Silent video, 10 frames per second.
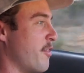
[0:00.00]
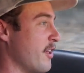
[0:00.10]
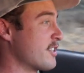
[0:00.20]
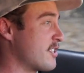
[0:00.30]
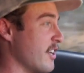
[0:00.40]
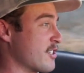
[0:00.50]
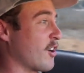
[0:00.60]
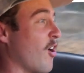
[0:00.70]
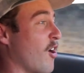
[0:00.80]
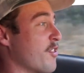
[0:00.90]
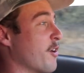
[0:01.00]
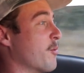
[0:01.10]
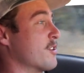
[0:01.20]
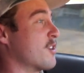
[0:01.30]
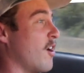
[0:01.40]
This is a car that
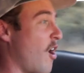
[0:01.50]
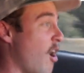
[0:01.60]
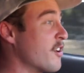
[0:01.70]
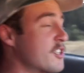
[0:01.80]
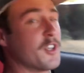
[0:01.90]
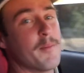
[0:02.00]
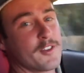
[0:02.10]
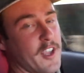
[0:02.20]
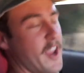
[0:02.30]
was honestly built to